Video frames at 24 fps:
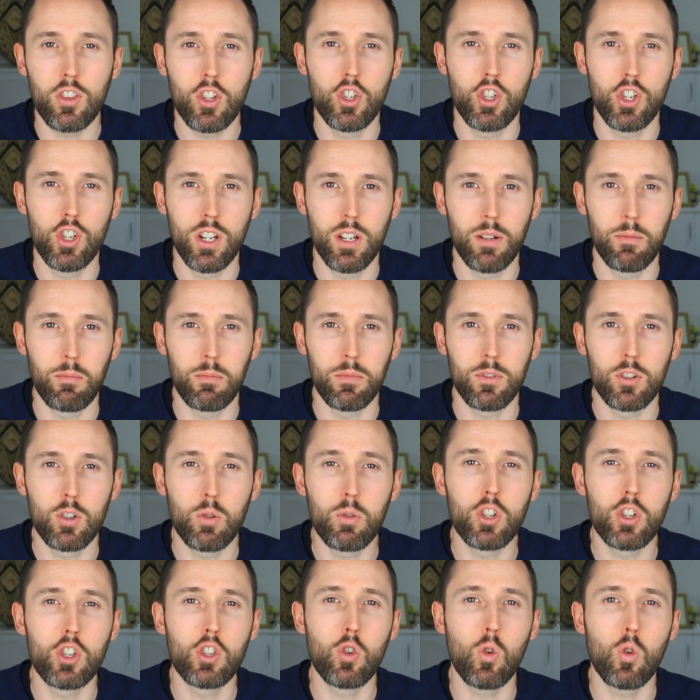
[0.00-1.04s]
the gym to
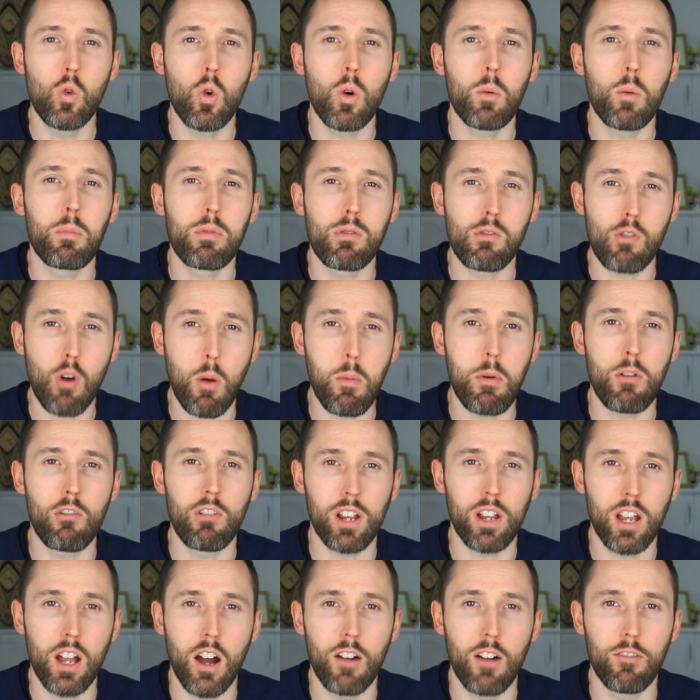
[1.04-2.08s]
ensure proper
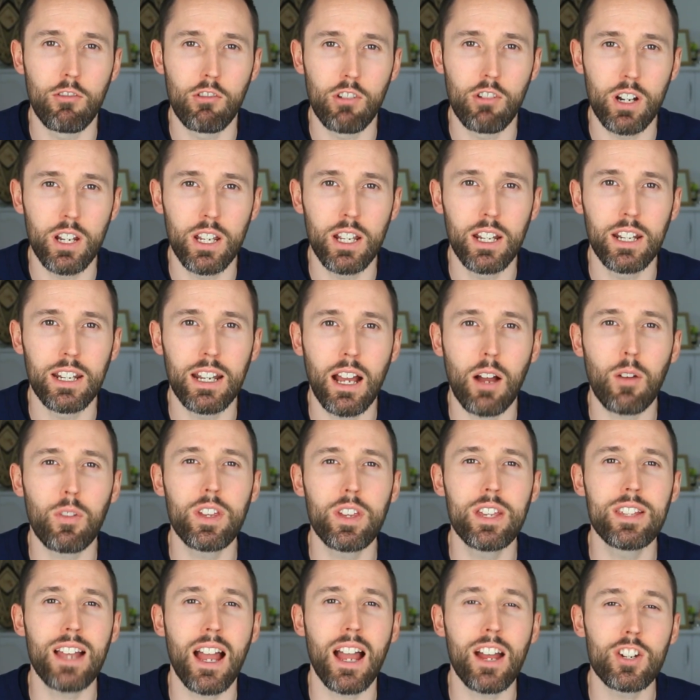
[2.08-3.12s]
recovery. Now,
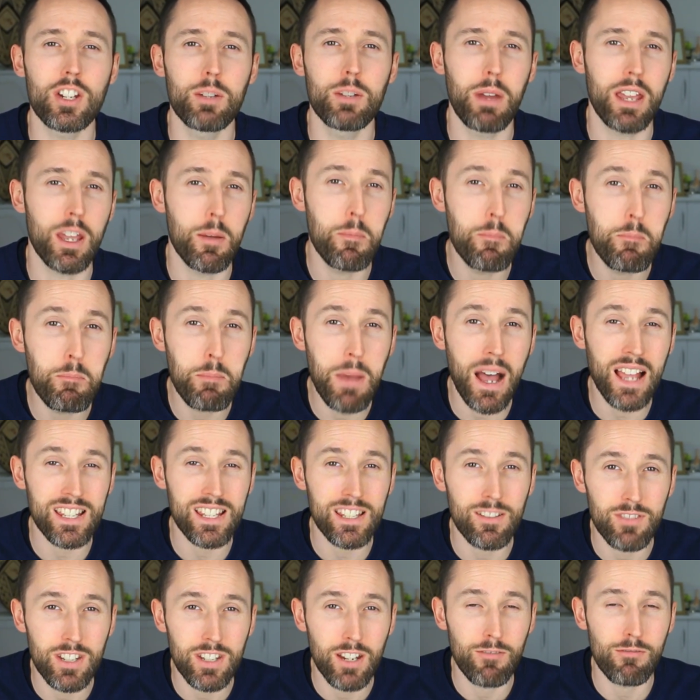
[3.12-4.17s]
these actually make a
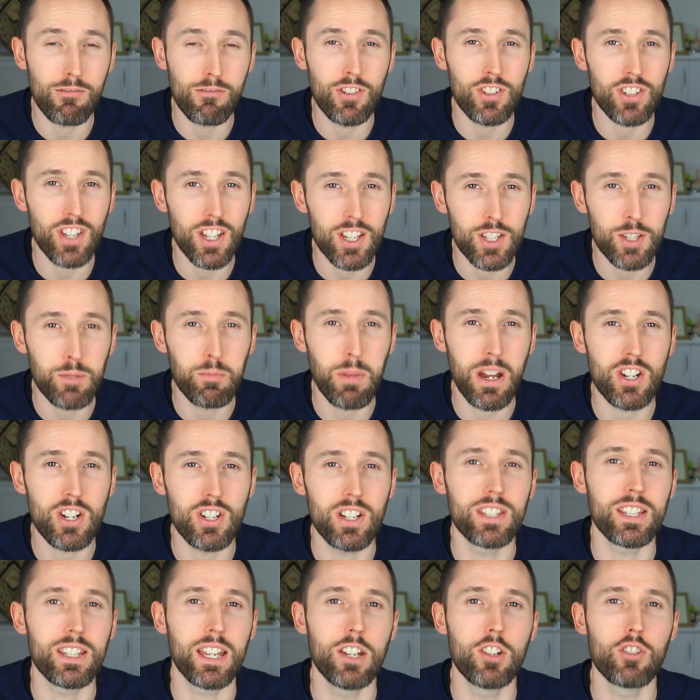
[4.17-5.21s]
massive difference,
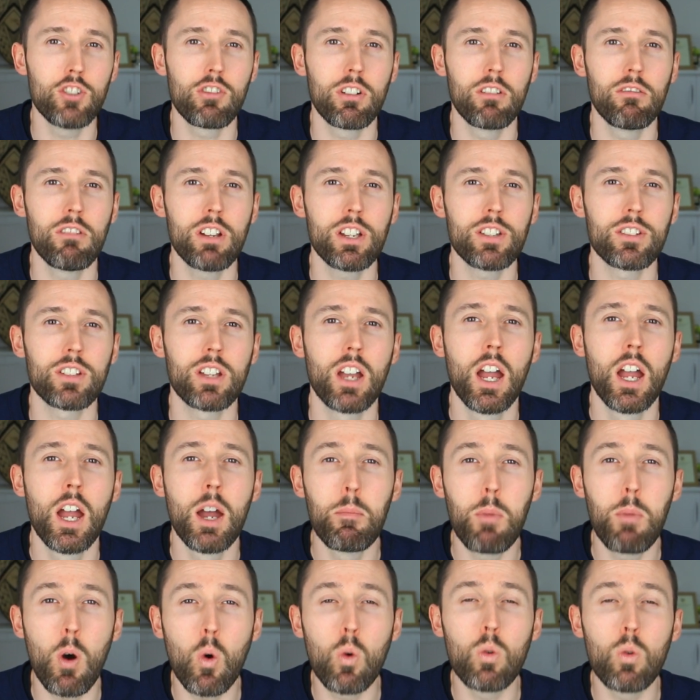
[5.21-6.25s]
especially to injury risk,
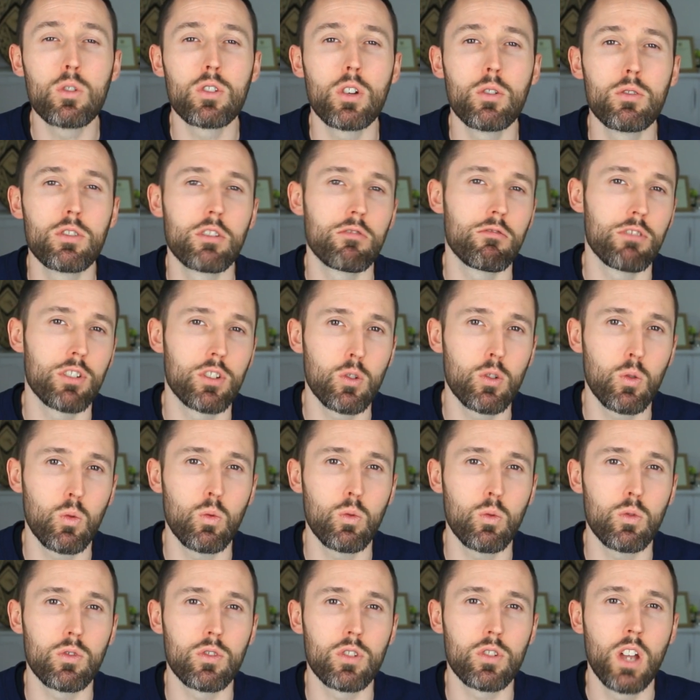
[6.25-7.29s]
but also to
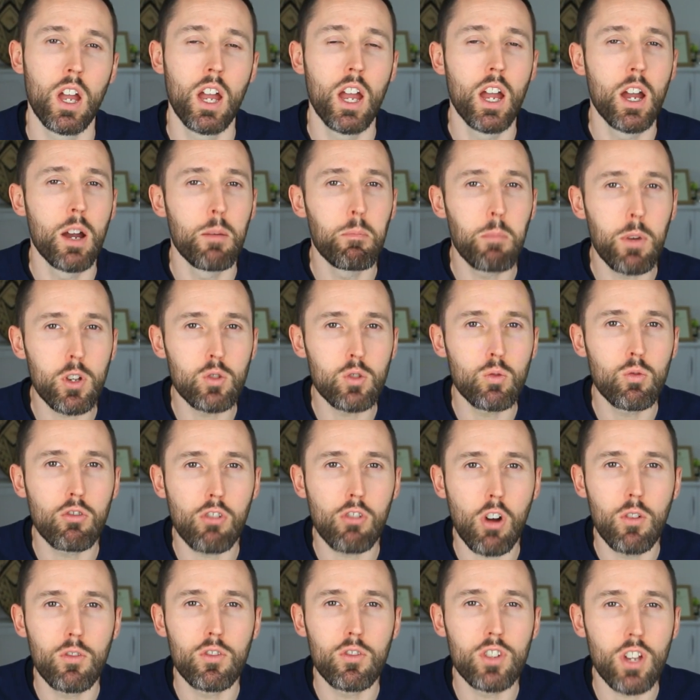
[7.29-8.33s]
results. Muscle
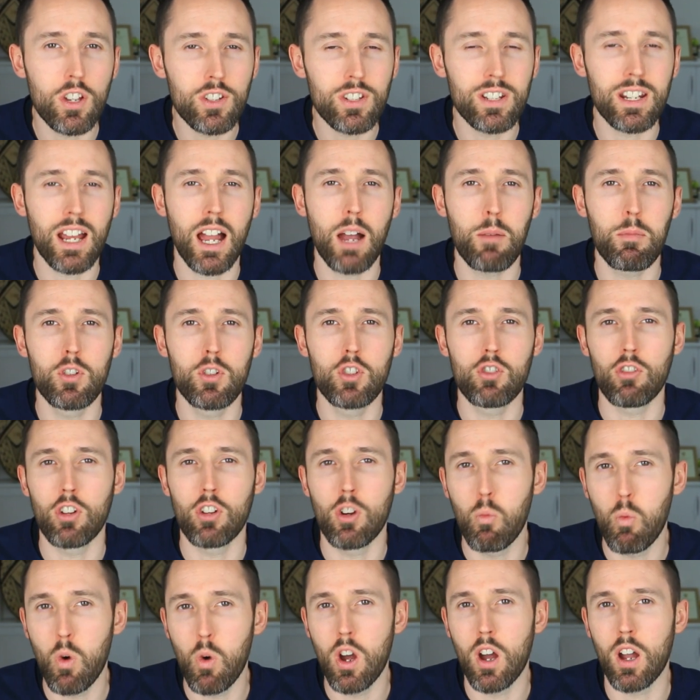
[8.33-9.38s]
growth doesn't happen during
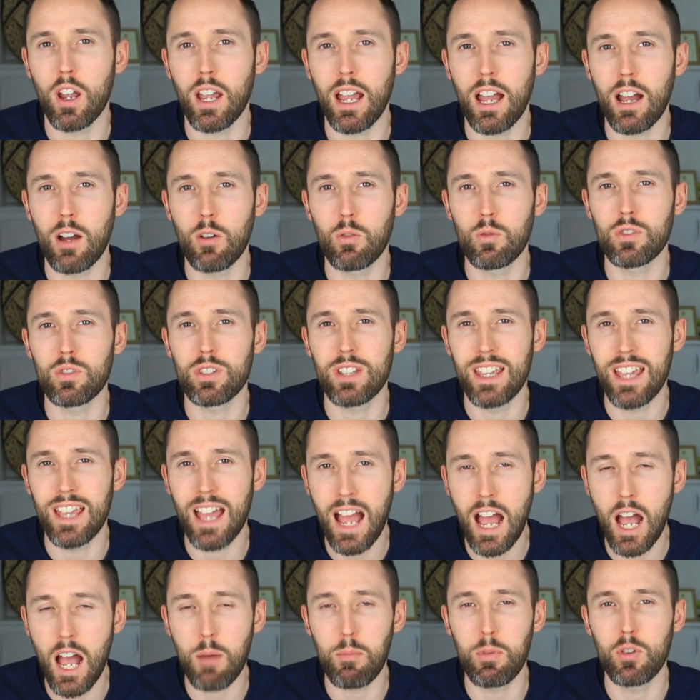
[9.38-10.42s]
your workouts, it
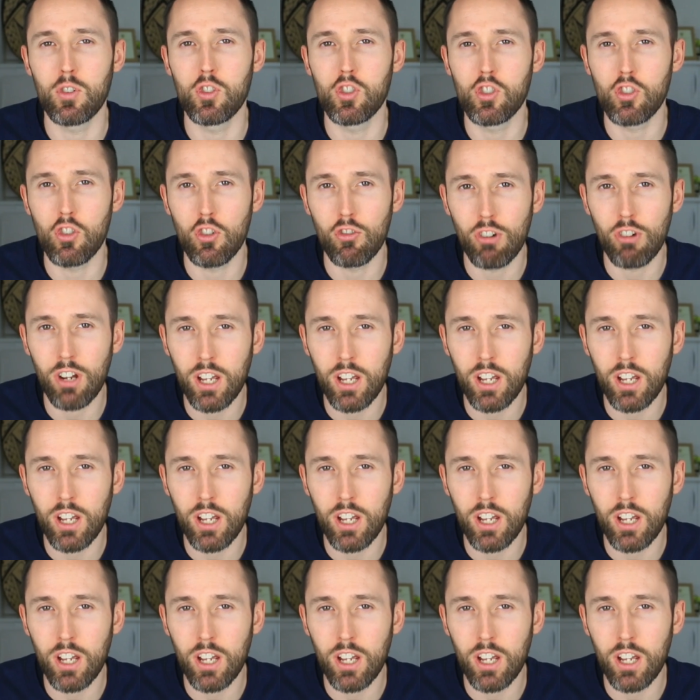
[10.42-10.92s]
happens during